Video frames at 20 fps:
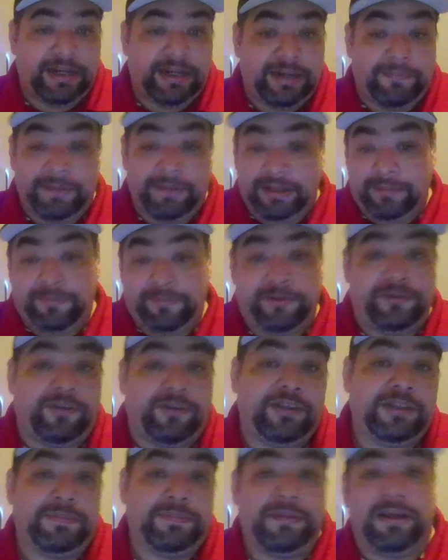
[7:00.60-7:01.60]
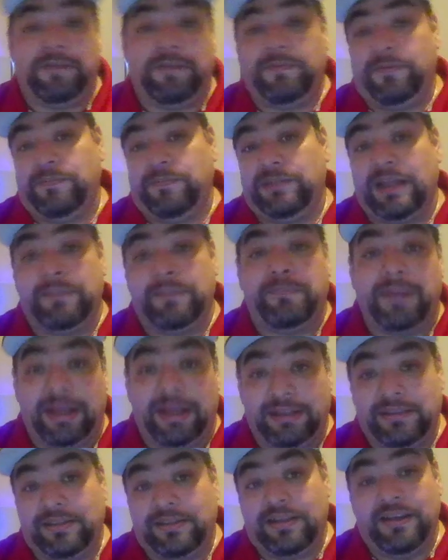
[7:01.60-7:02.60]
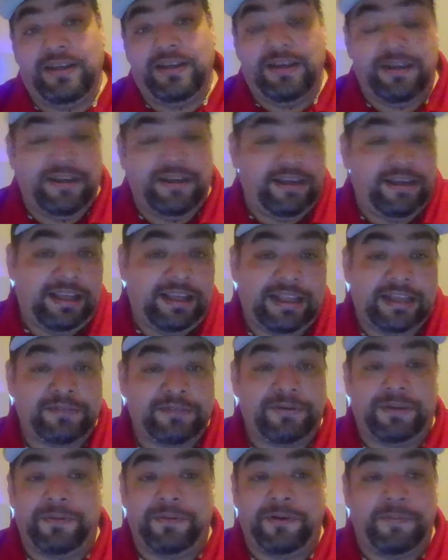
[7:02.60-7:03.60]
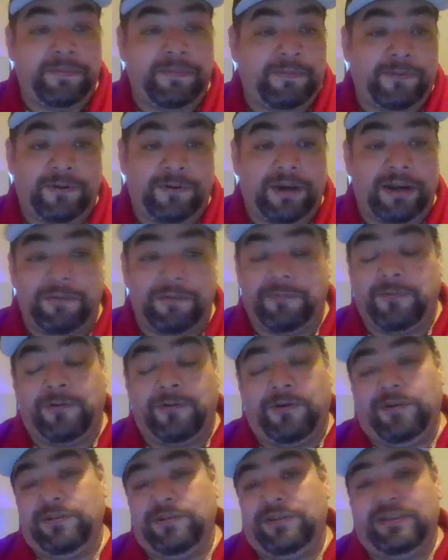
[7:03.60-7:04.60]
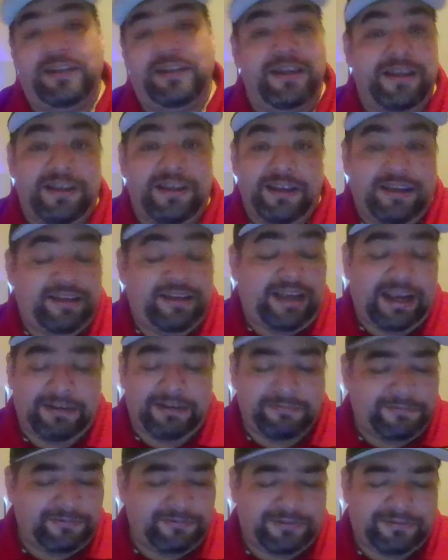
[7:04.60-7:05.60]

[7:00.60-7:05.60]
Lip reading: it available on all these platforms. At best, and that's what I'm hoping for. At worst, I would